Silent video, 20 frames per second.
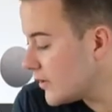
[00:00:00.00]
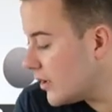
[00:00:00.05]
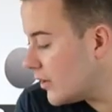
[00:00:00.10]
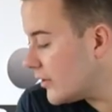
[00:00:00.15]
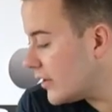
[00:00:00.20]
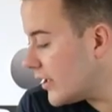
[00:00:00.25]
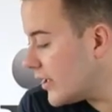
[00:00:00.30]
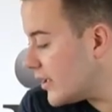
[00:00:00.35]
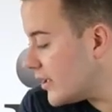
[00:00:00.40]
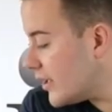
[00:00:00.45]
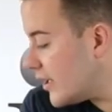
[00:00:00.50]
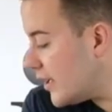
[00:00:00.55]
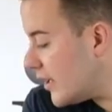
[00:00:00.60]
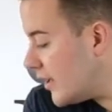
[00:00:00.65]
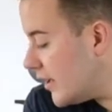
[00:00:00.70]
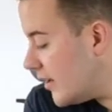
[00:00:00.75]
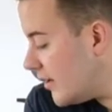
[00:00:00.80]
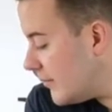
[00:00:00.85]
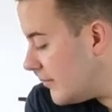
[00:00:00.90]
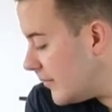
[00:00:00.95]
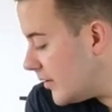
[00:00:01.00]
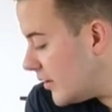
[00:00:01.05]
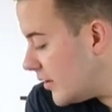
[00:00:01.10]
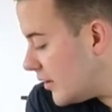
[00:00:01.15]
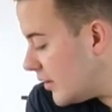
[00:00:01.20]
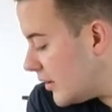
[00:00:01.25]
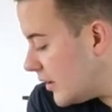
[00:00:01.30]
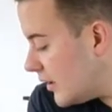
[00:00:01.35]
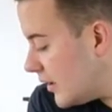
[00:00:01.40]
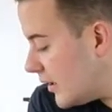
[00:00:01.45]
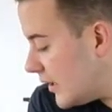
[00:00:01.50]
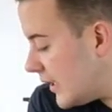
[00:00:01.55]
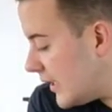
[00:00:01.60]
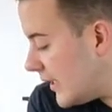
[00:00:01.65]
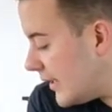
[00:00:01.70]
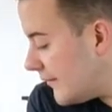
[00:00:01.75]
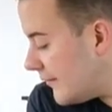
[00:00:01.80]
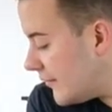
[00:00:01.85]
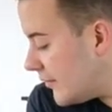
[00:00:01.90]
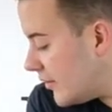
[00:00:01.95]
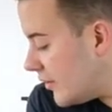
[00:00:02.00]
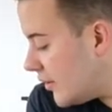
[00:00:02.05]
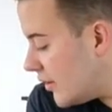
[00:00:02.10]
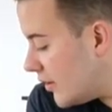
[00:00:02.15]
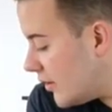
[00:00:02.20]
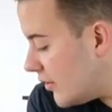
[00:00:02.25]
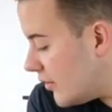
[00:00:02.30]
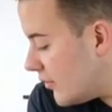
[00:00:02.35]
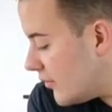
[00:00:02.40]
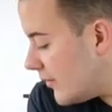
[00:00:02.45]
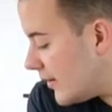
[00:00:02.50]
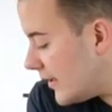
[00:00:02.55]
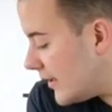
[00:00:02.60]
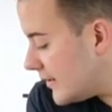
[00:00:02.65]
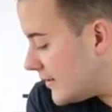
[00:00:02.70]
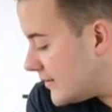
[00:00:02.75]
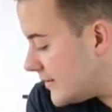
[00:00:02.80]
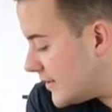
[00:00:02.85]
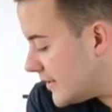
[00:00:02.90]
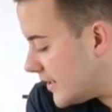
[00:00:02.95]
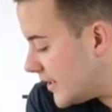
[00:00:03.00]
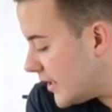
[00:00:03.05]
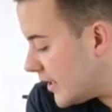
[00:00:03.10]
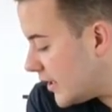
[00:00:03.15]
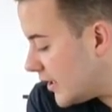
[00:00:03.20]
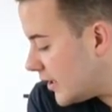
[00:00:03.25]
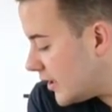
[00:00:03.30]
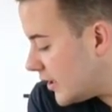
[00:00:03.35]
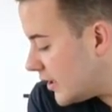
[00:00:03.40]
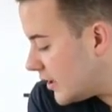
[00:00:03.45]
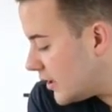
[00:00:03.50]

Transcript: Okay, um, I have no idea.